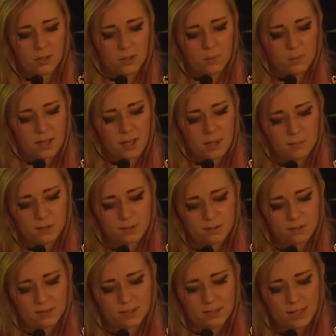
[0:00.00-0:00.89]
not be able
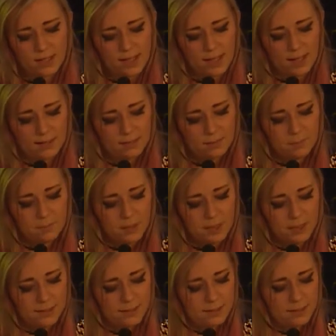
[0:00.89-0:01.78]
to see that,
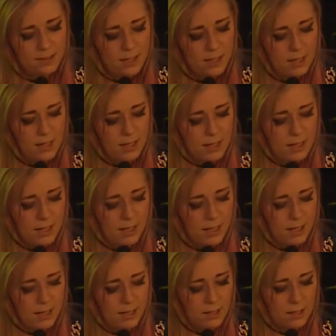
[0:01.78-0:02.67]
but
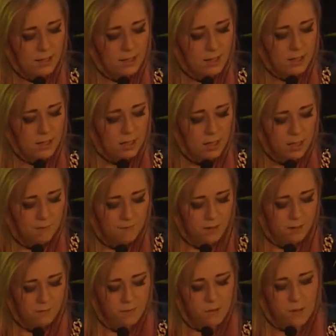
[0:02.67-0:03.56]

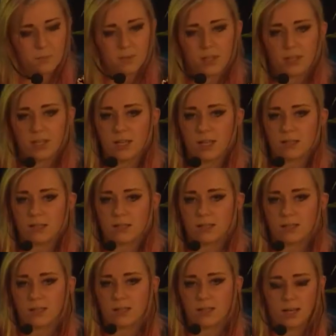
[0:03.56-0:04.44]
even from the
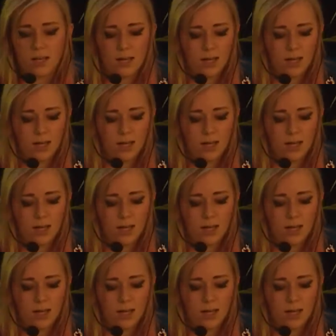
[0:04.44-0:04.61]
heat,